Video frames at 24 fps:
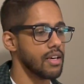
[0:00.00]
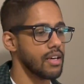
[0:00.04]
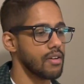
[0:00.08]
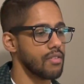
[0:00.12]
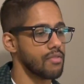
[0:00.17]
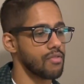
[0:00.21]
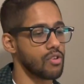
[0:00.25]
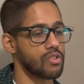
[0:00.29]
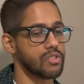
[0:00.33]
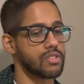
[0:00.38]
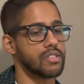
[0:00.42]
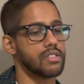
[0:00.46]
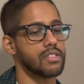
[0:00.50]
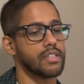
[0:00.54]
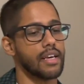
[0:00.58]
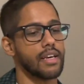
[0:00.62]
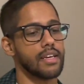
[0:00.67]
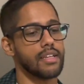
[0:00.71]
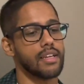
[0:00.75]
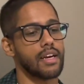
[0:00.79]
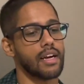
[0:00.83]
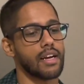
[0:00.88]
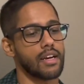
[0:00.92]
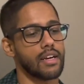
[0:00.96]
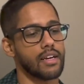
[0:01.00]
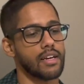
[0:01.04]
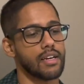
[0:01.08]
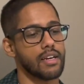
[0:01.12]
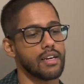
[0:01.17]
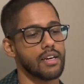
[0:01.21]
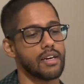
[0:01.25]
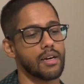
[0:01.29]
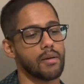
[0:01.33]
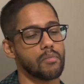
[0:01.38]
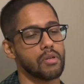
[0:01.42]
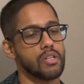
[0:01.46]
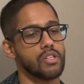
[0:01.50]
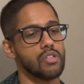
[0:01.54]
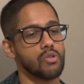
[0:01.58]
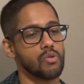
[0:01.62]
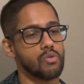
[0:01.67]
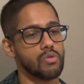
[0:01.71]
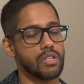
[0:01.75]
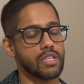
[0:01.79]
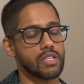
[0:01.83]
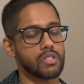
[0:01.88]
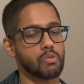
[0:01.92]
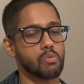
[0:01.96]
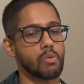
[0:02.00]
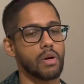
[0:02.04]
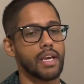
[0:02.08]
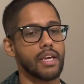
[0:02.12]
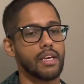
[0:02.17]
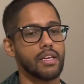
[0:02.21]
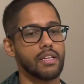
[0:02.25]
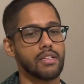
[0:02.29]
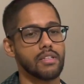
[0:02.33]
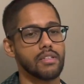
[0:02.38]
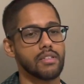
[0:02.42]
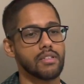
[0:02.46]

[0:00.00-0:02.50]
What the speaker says: versus saying, I'm going to do this weight